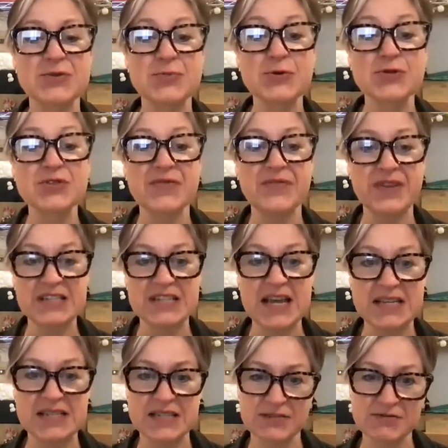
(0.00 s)
some also
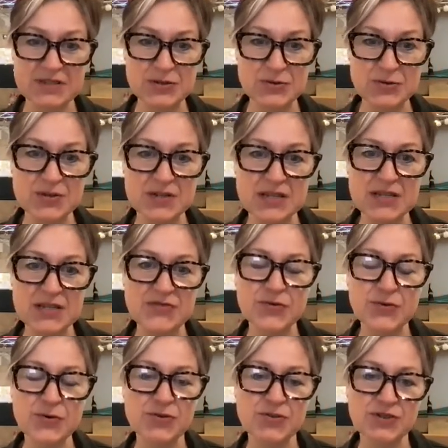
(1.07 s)
fantastic resources
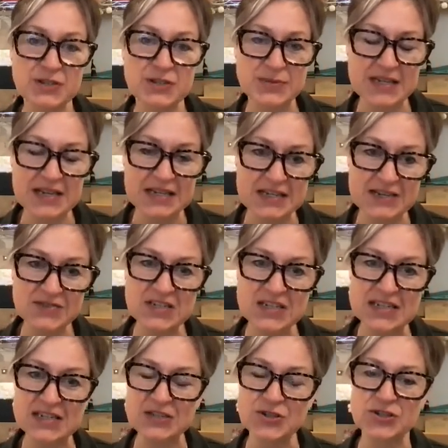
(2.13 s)
for Christmas
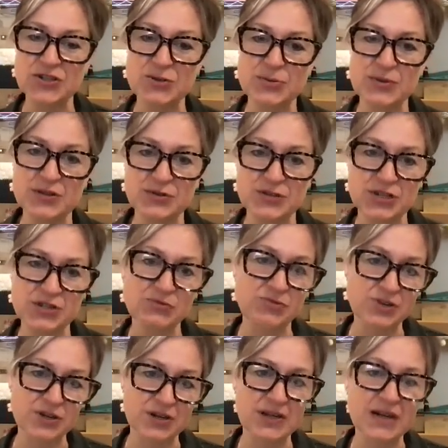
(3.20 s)
activities you can do with your
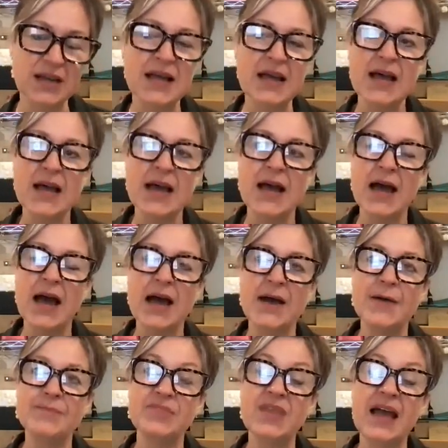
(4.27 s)
children.
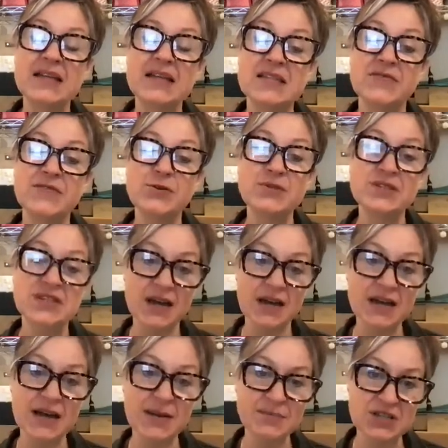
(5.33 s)
And if you
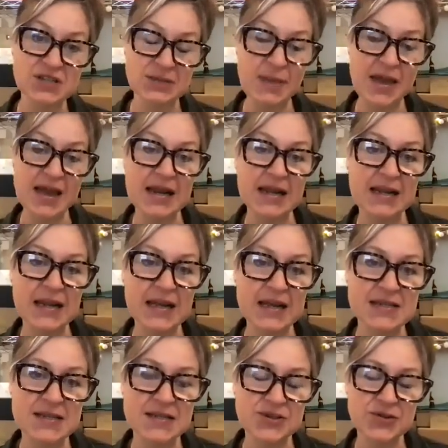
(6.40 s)
sign up to the mailing
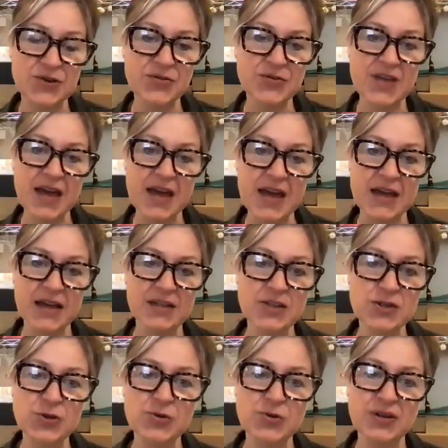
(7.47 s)
list on there,
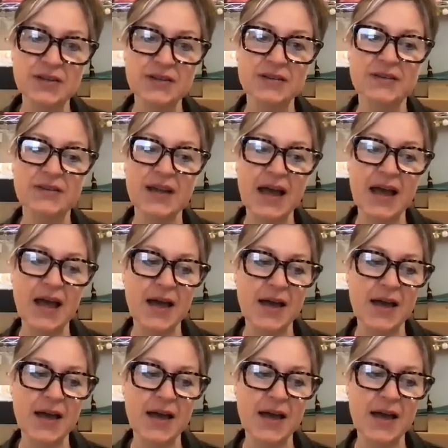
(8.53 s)
you can,